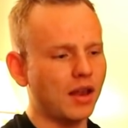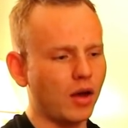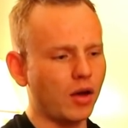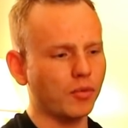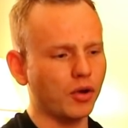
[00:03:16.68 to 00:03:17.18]

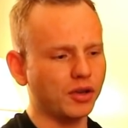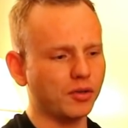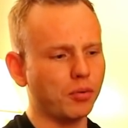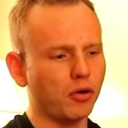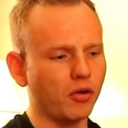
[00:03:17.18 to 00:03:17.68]
now I'm going
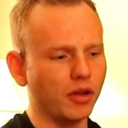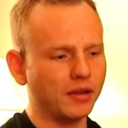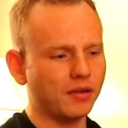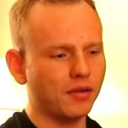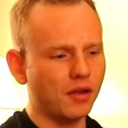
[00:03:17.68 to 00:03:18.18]
to pull
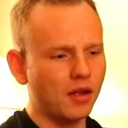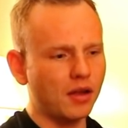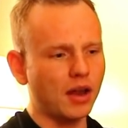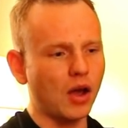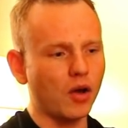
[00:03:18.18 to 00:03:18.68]
it.
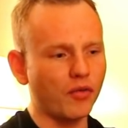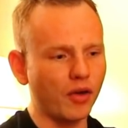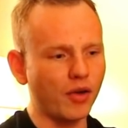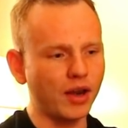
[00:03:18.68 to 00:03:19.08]
Now, if I